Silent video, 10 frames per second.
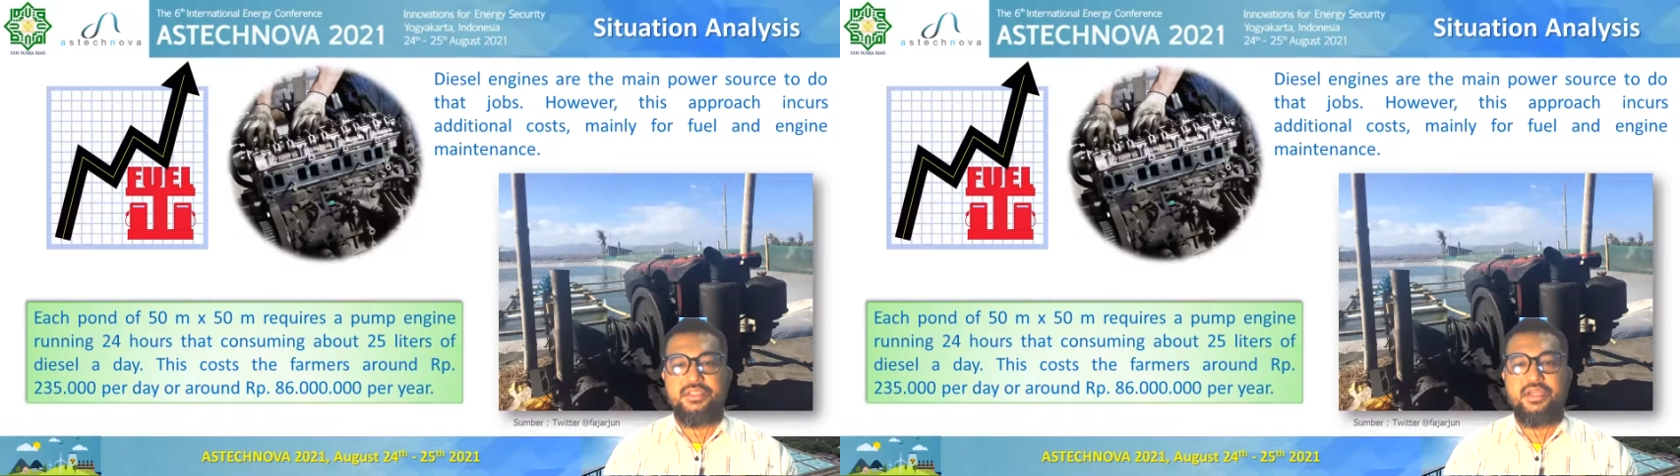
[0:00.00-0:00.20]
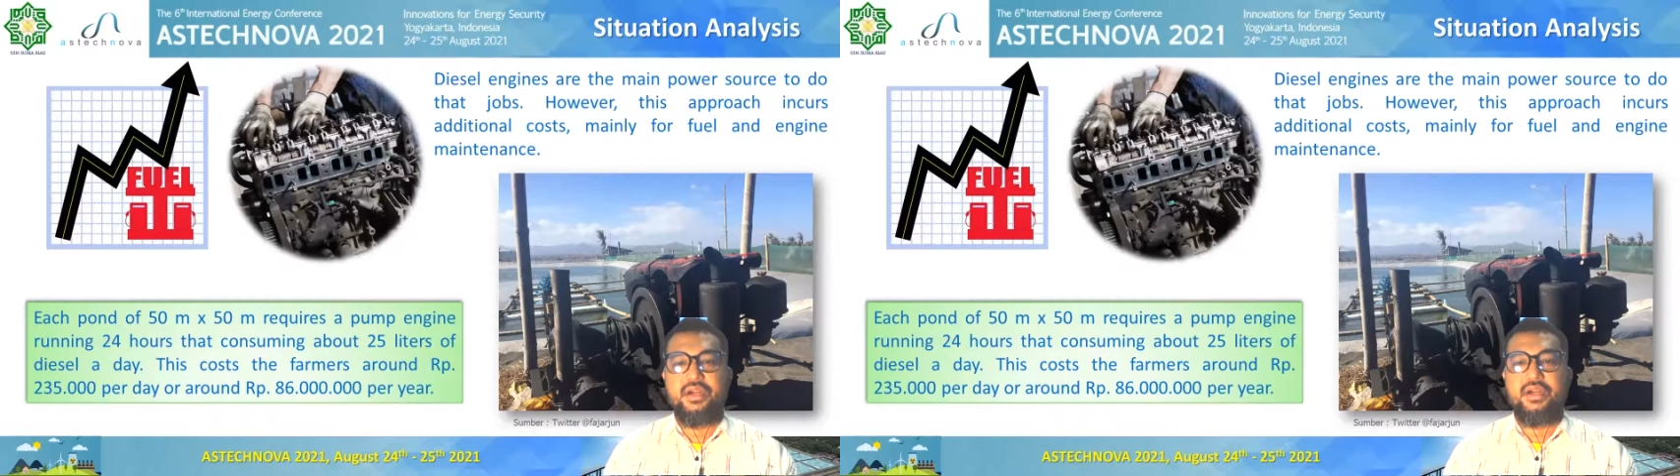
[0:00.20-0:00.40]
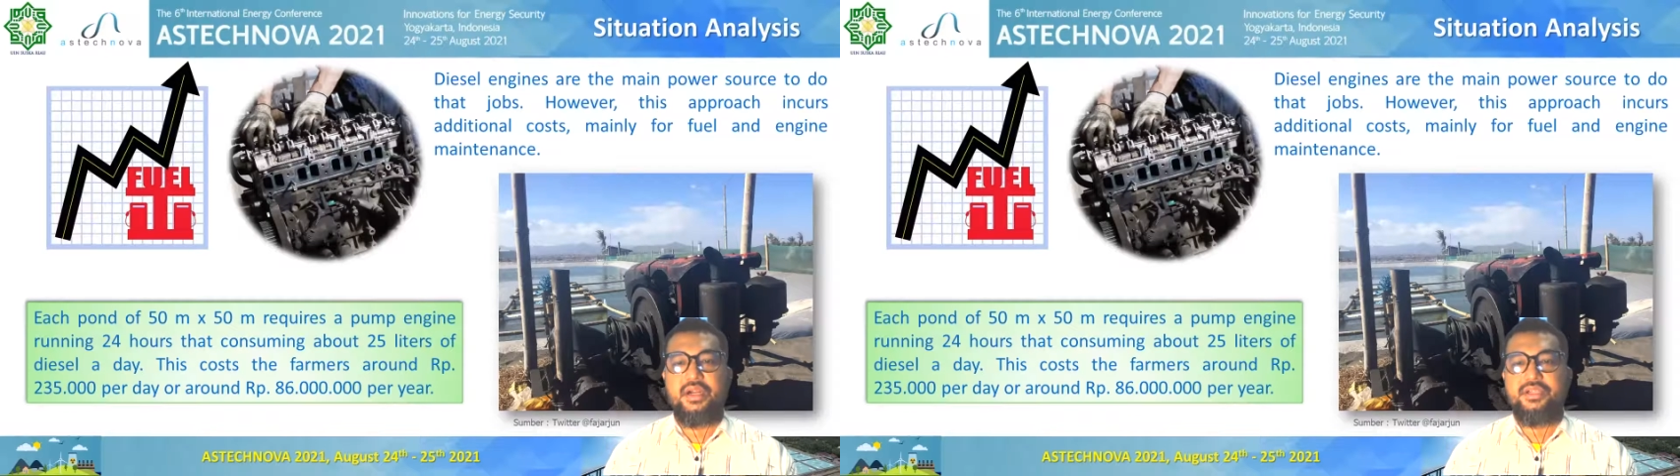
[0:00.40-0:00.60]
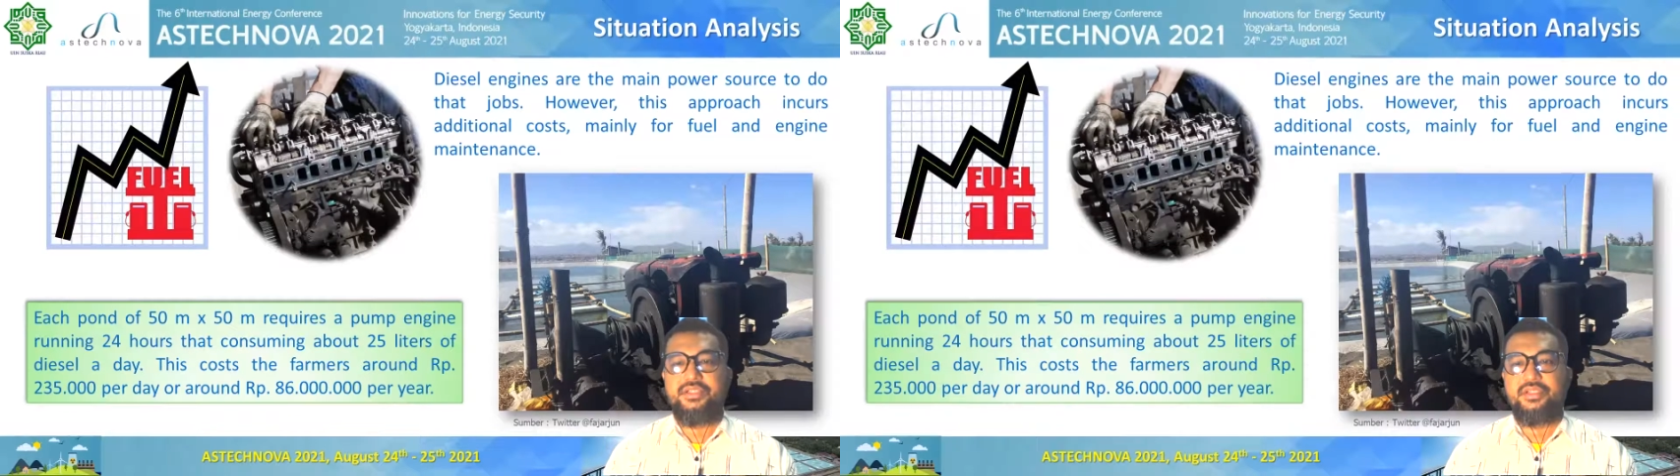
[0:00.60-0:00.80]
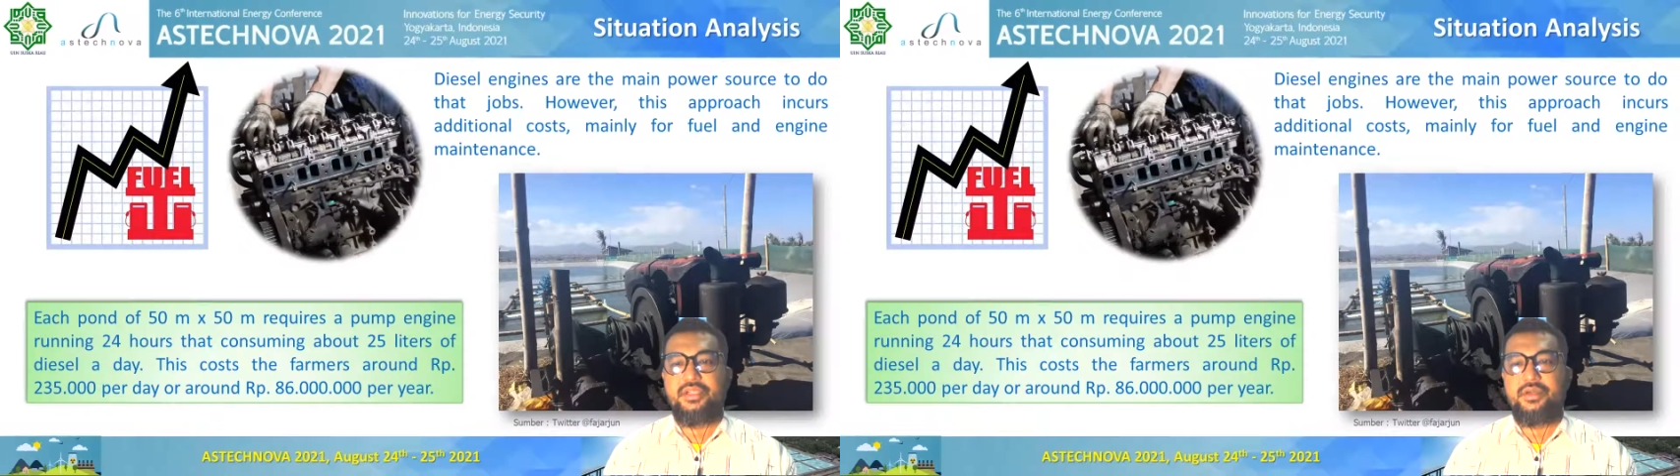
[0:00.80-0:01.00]
there are
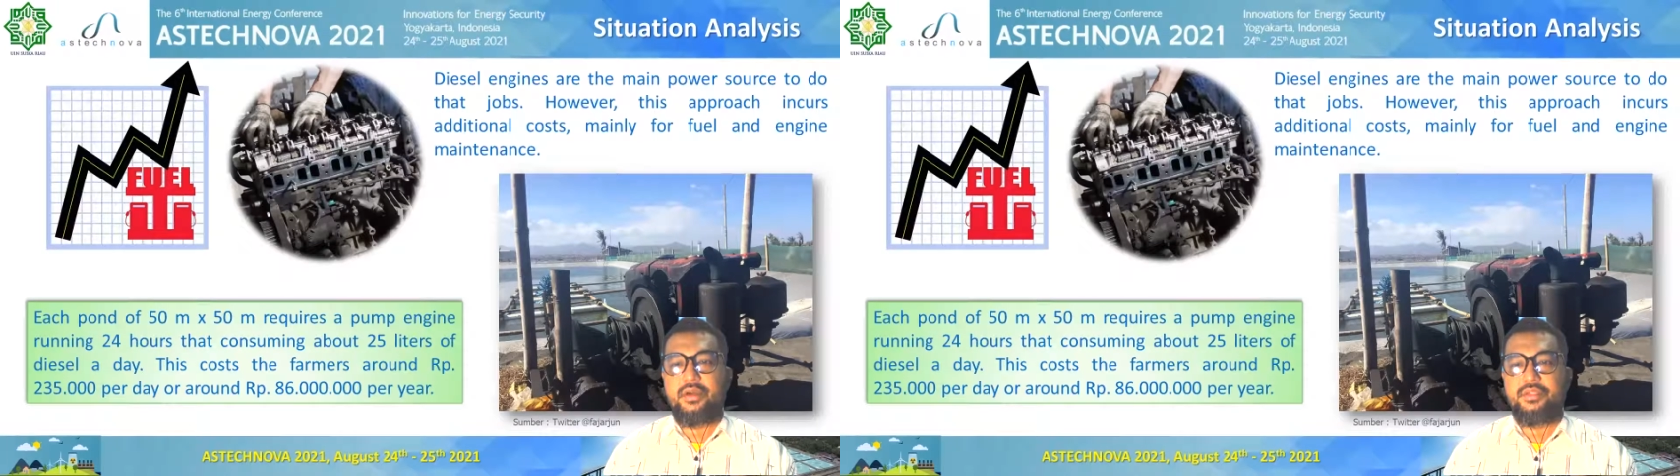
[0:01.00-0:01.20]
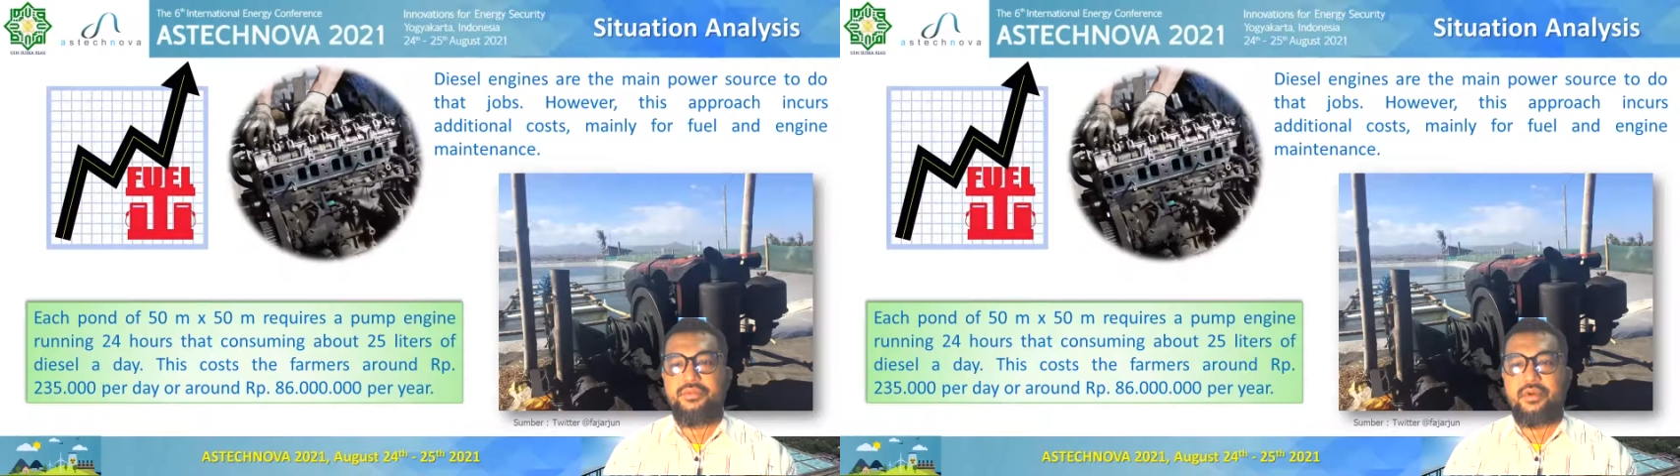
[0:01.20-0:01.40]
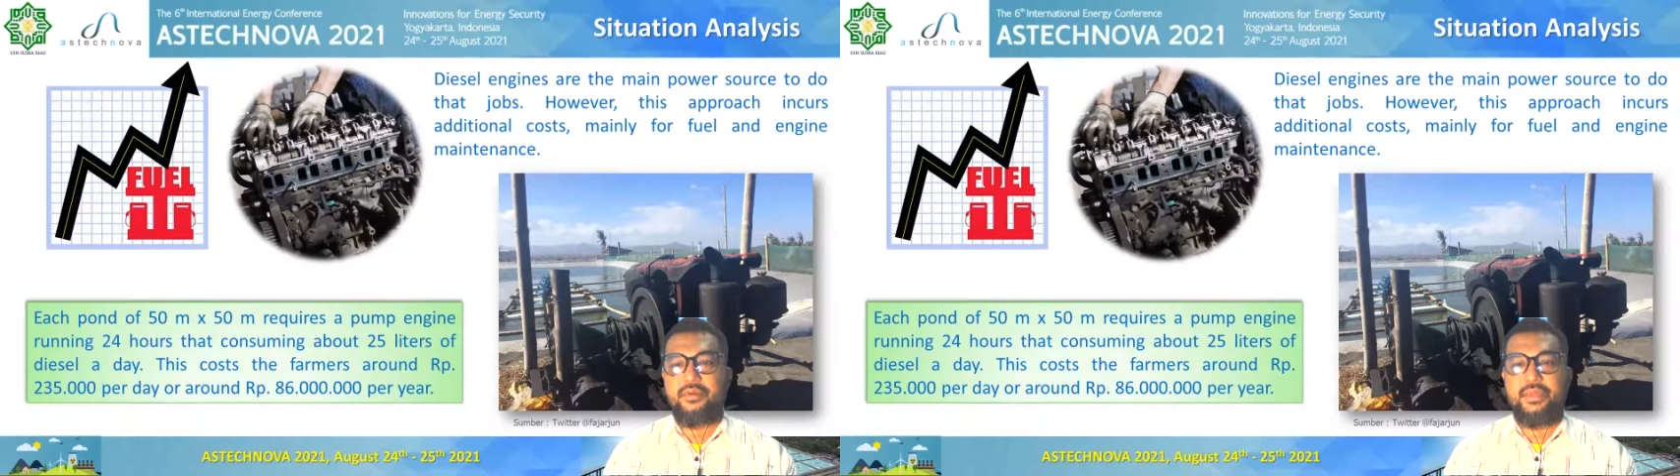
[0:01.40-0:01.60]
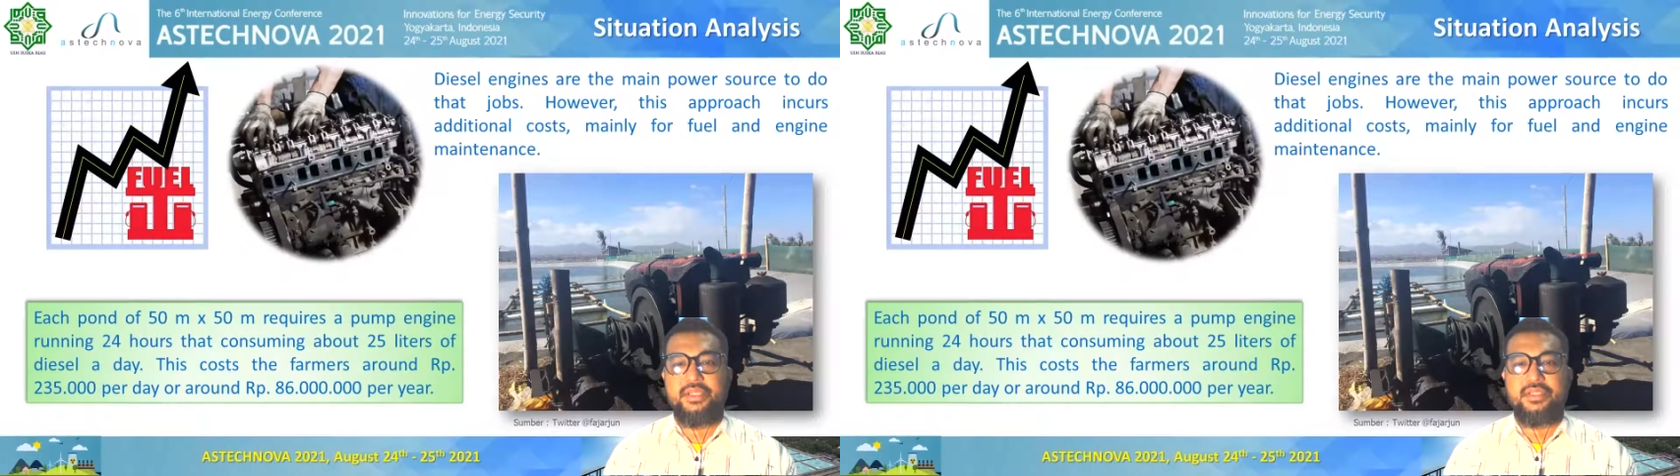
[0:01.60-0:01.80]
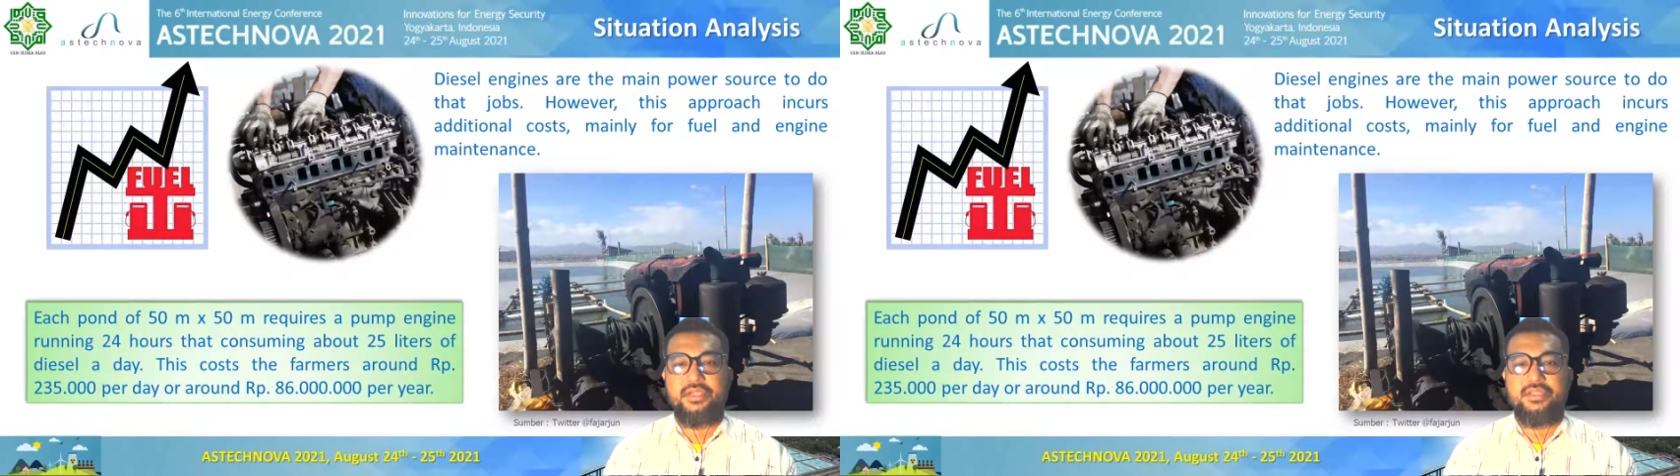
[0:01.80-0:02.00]
additional costs for
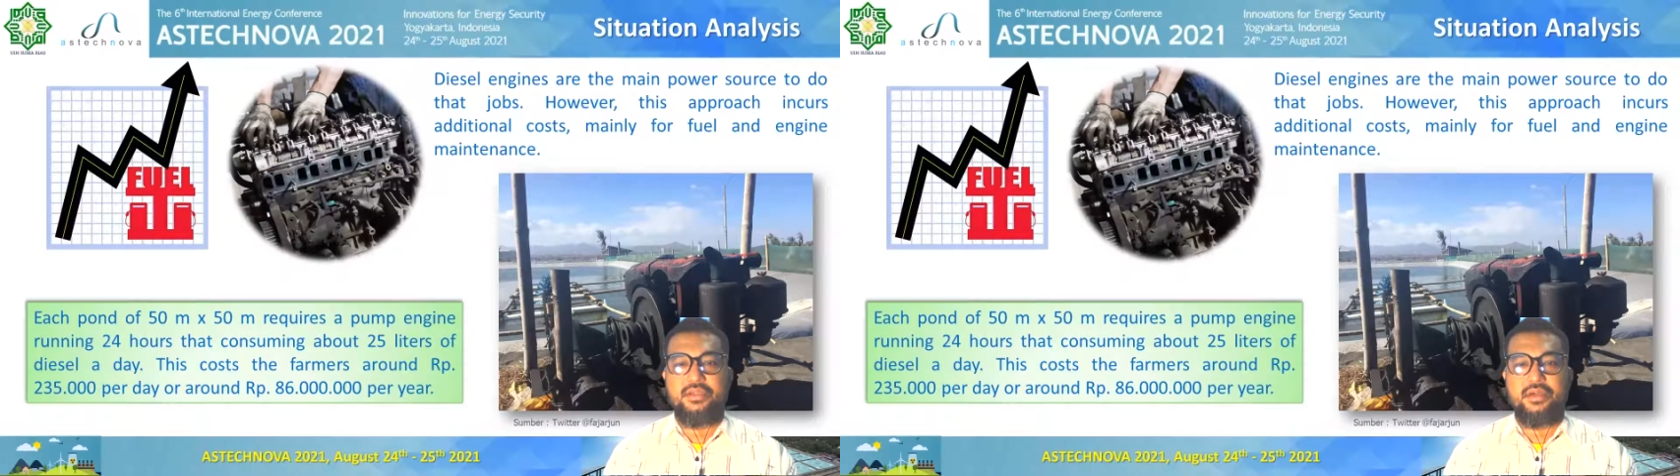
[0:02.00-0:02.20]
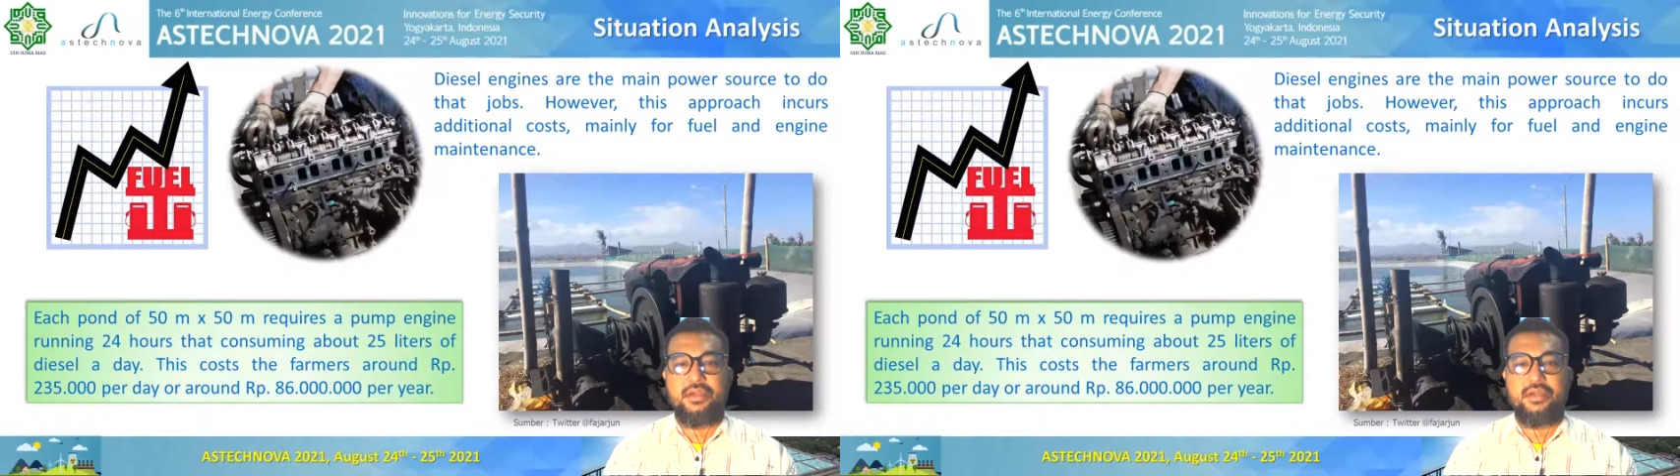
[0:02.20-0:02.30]
maintenance,